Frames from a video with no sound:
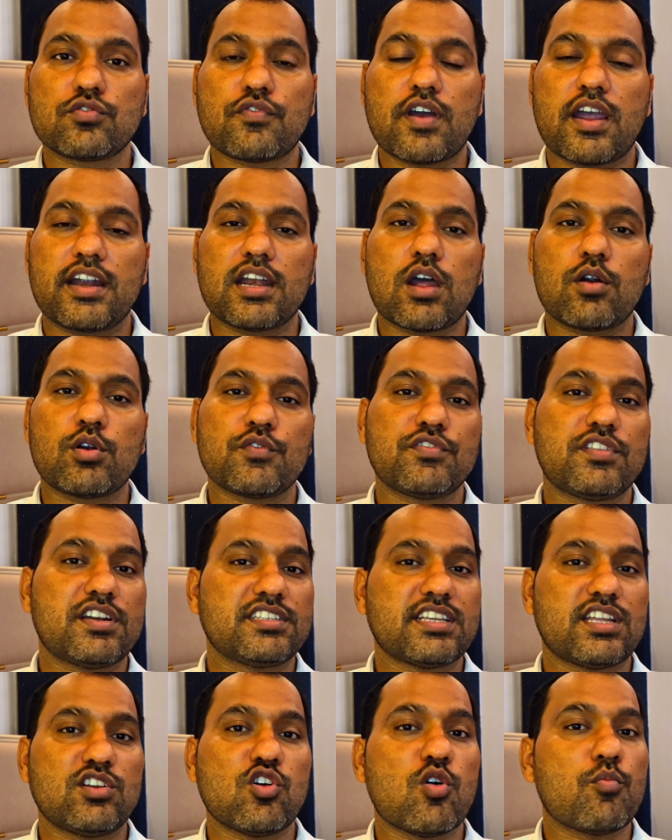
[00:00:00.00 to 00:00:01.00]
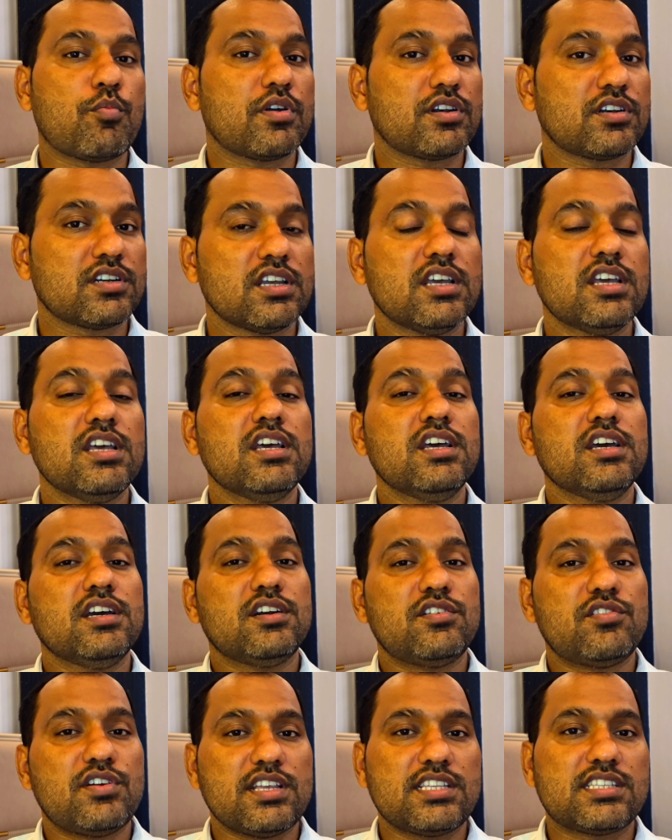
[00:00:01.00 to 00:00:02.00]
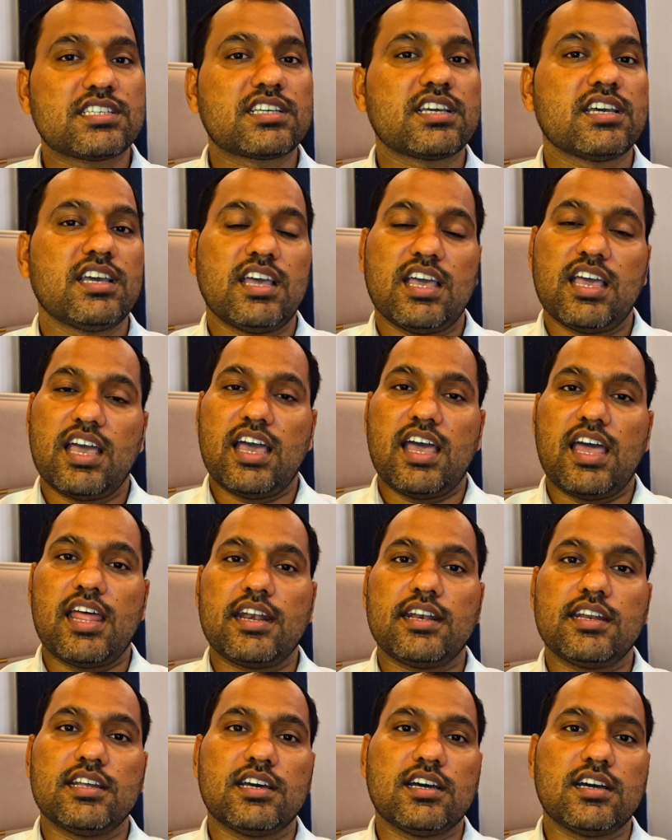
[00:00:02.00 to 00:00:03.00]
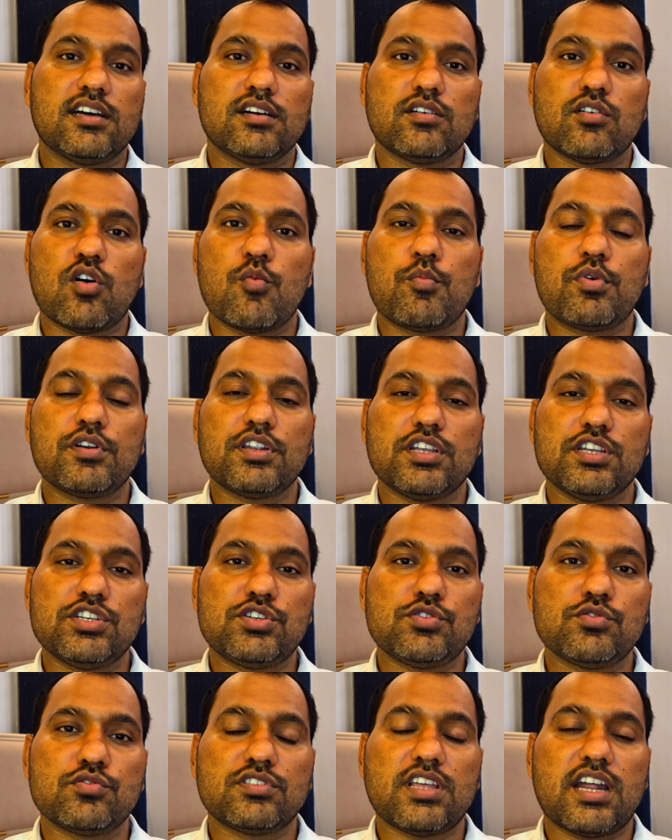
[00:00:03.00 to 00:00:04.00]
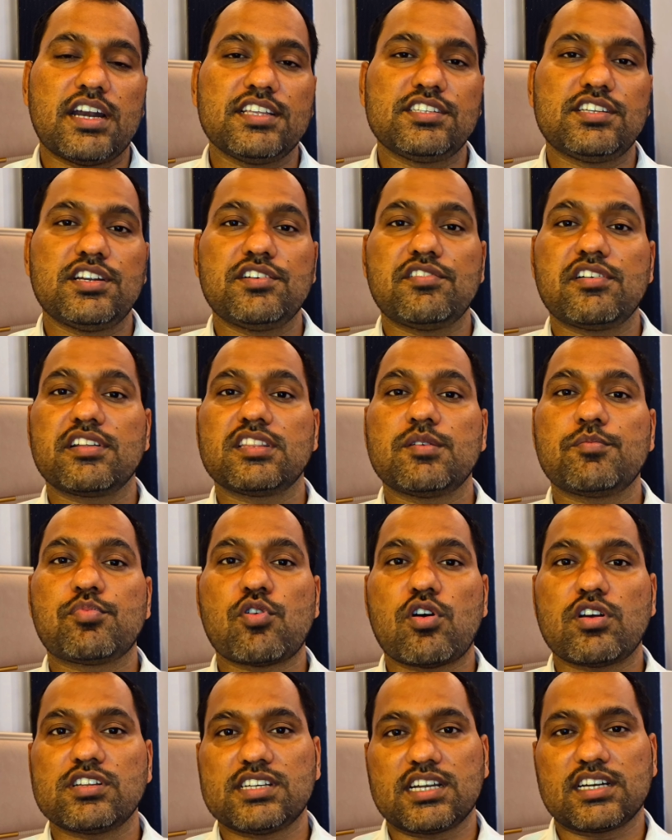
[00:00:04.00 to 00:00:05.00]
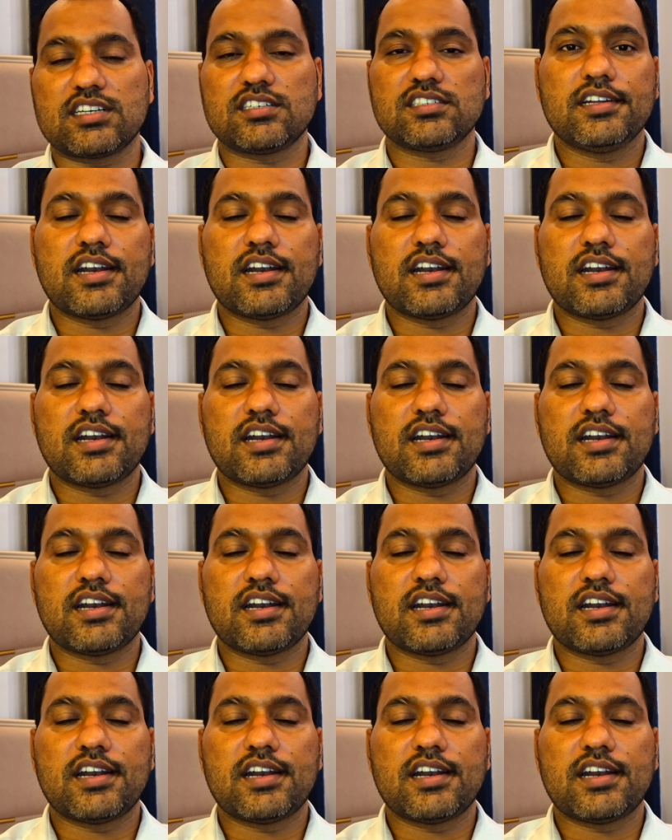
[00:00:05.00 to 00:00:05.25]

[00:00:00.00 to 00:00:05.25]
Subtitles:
to find out if there is any open risk and open issue that is hindering the project,